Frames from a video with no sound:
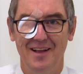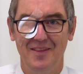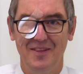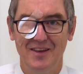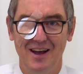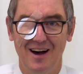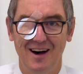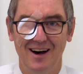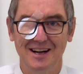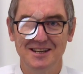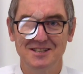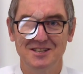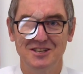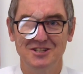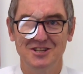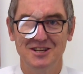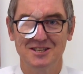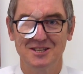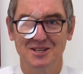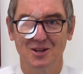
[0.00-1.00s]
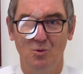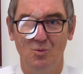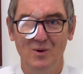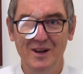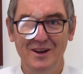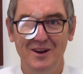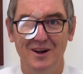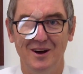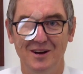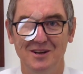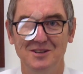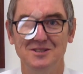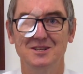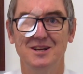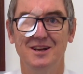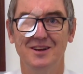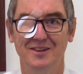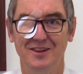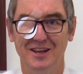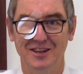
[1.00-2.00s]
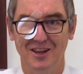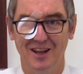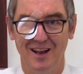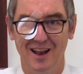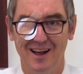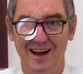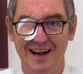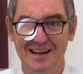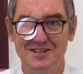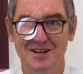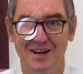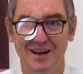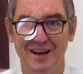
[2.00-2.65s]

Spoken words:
the eyes are just the windows that the light